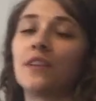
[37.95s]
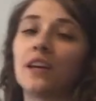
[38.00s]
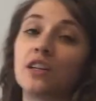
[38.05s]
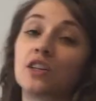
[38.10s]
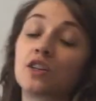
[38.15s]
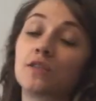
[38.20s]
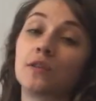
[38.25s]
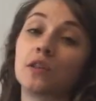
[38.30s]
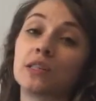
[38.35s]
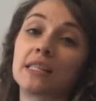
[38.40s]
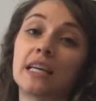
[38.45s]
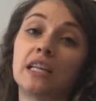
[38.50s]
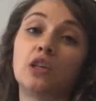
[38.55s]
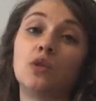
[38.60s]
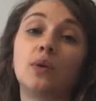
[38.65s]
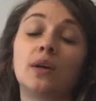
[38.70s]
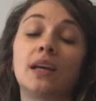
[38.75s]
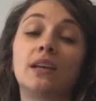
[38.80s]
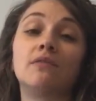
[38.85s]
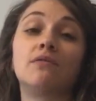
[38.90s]
intervals that
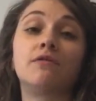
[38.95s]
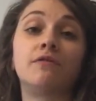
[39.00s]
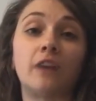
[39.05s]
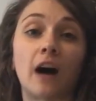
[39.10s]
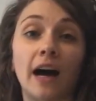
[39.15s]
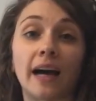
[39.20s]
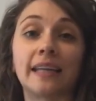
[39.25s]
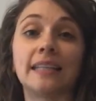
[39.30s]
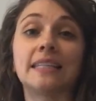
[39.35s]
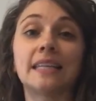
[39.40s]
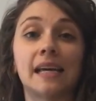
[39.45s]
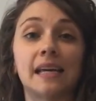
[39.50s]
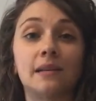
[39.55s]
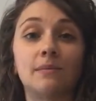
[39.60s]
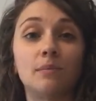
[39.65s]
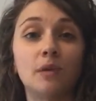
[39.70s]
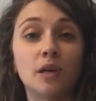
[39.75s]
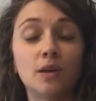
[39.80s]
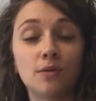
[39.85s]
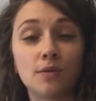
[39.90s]
you can find
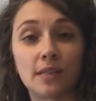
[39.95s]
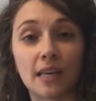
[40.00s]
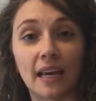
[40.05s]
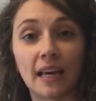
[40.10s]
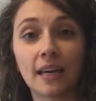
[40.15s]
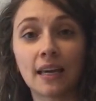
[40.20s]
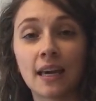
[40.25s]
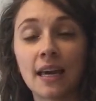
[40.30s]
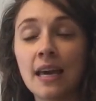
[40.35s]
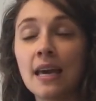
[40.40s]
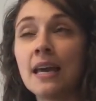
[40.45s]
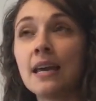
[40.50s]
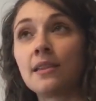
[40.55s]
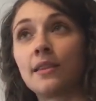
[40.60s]
in music.